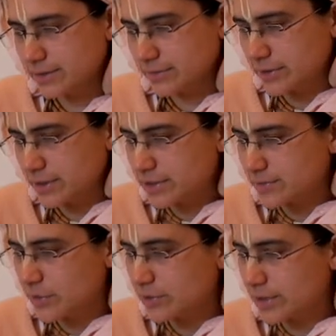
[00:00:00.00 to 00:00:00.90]
when he
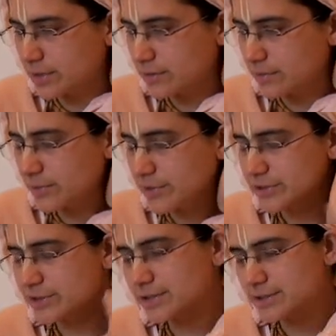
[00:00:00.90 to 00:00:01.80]
spoke in
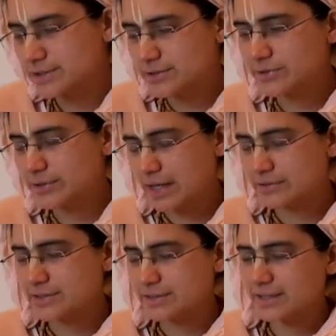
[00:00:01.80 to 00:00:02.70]
Mauritius
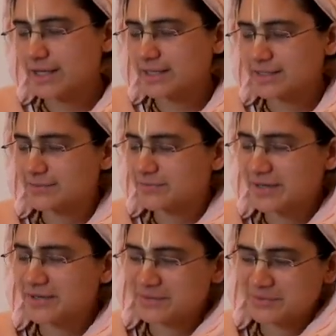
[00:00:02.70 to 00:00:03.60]
2008, a
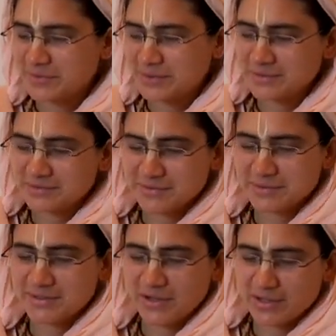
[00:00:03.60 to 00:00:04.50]
very wonderful
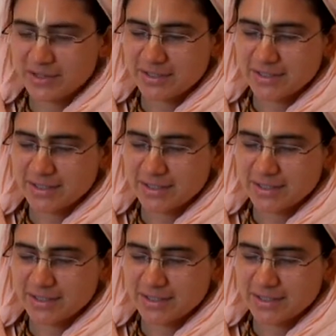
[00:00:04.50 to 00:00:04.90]
talk